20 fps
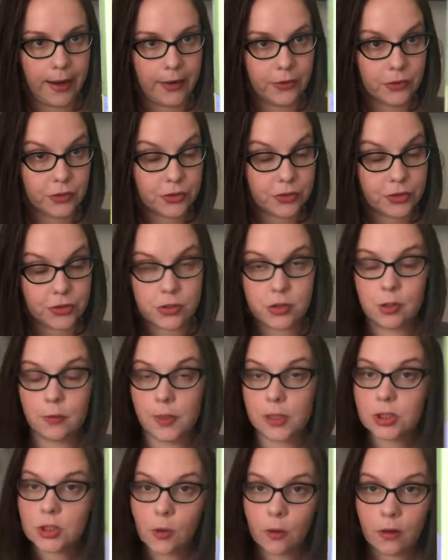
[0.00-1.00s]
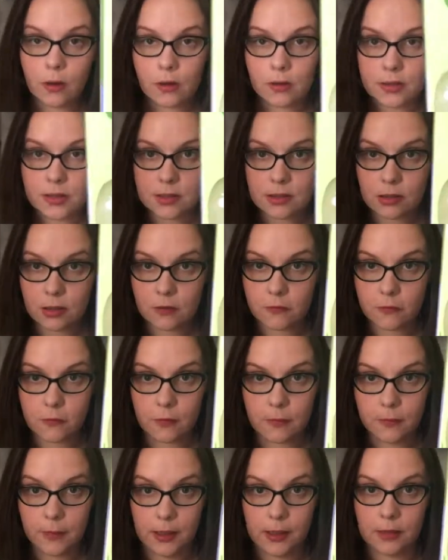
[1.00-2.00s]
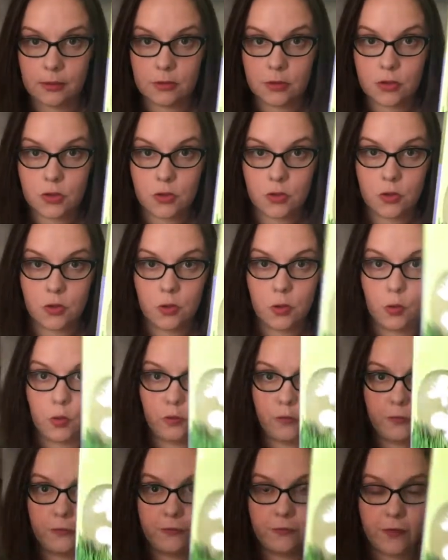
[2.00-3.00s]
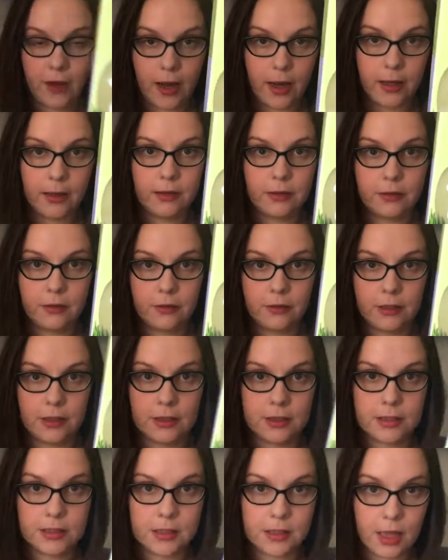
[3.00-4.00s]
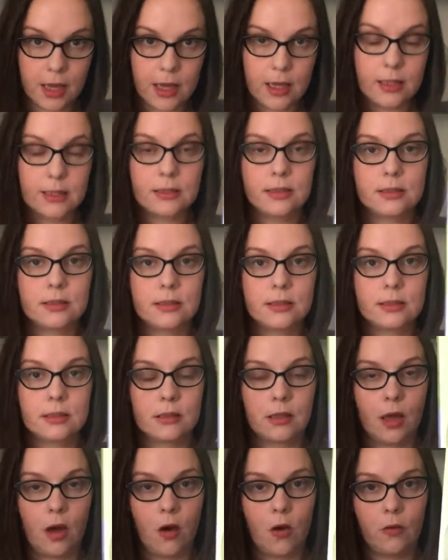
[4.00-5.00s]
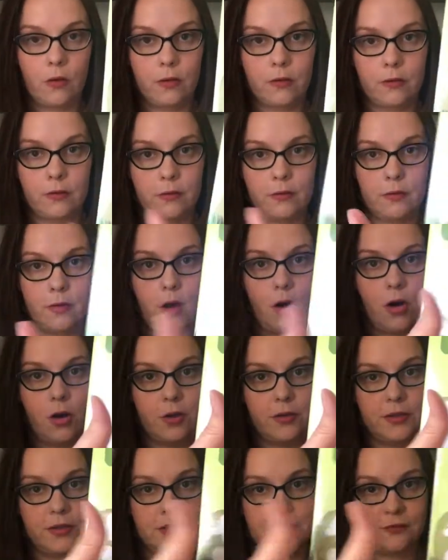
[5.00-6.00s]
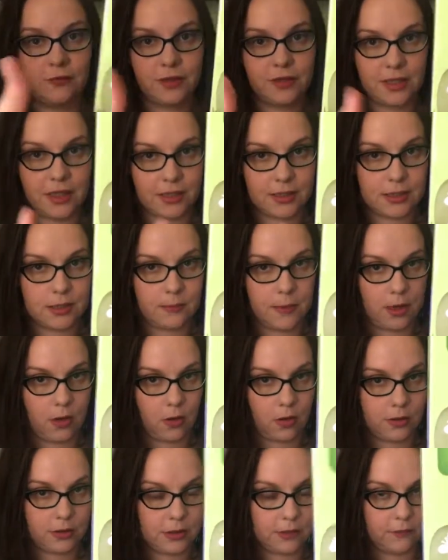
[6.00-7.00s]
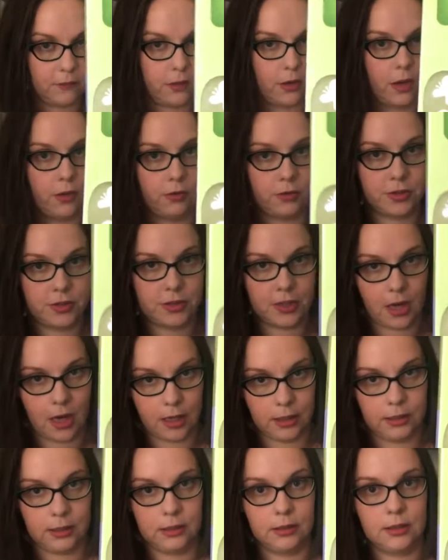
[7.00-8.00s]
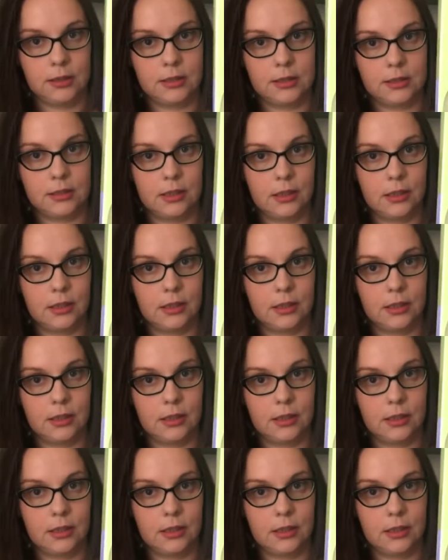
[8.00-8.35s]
there's just too much going on this year for me to find these things, all the different things to make all the different colors, the onion,